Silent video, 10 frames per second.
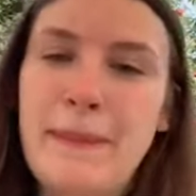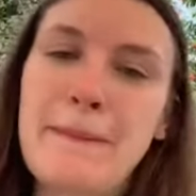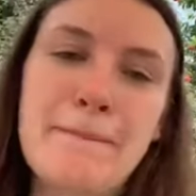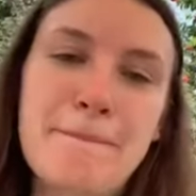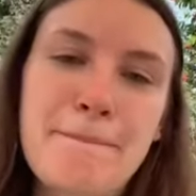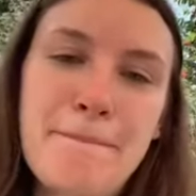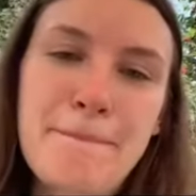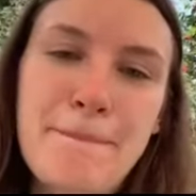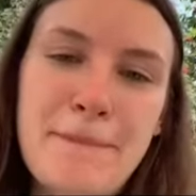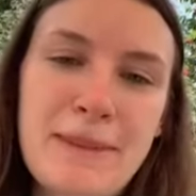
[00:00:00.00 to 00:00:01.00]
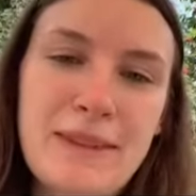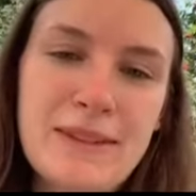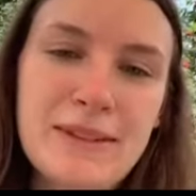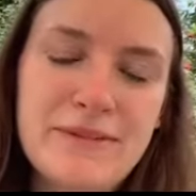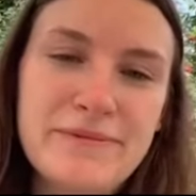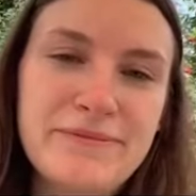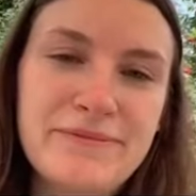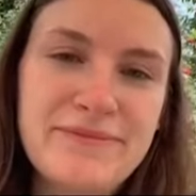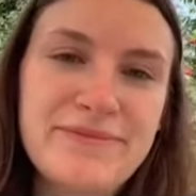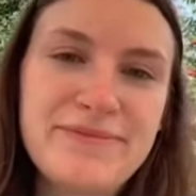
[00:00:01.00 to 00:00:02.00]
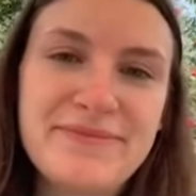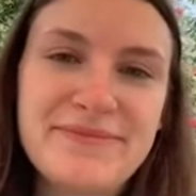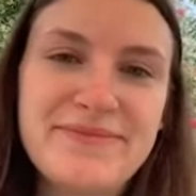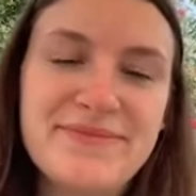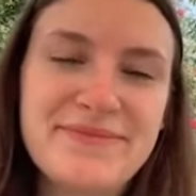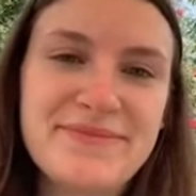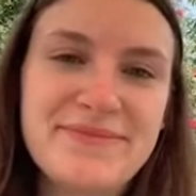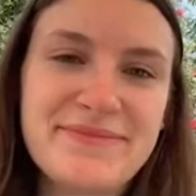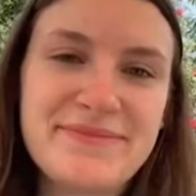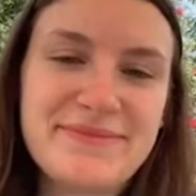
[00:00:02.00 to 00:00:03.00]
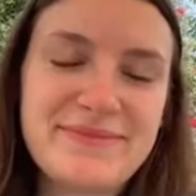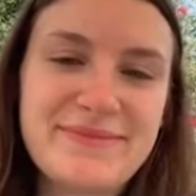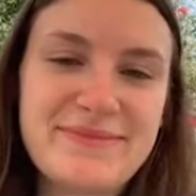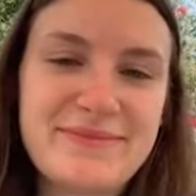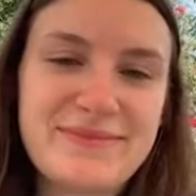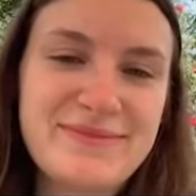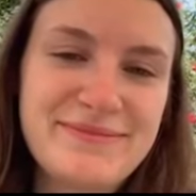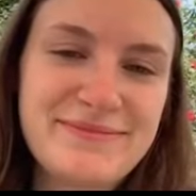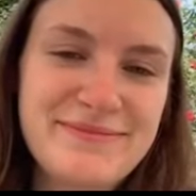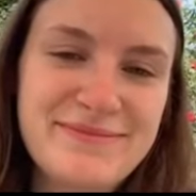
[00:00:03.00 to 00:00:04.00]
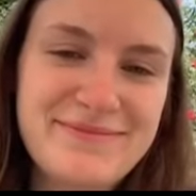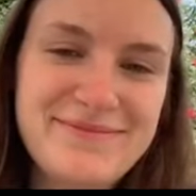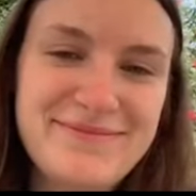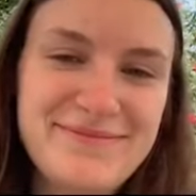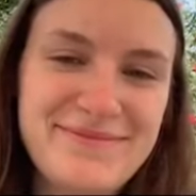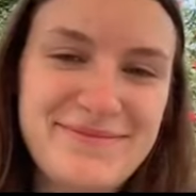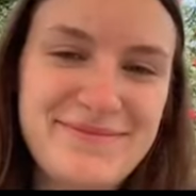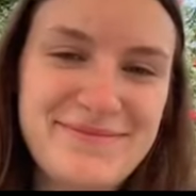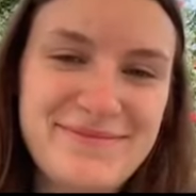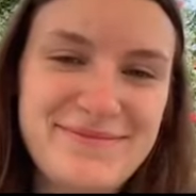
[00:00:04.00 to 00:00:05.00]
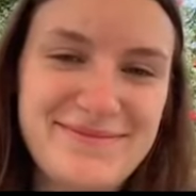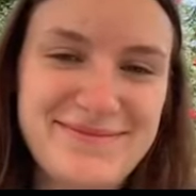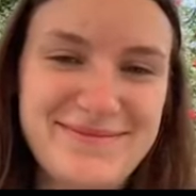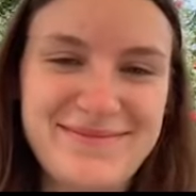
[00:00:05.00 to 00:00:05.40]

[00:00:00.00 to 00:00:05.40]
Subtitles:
[no speech]